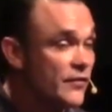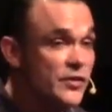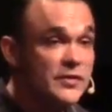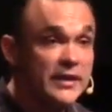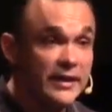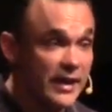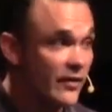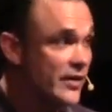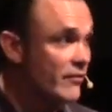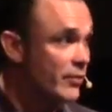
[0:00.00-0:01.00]
an
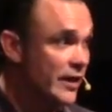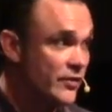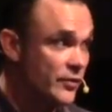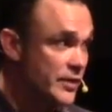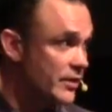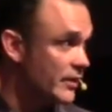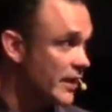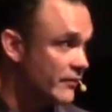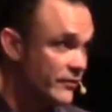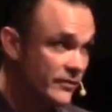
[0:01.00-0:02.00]
area of breakthrough in your
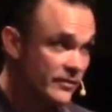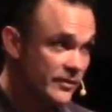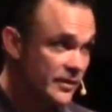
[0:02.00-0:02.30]
life,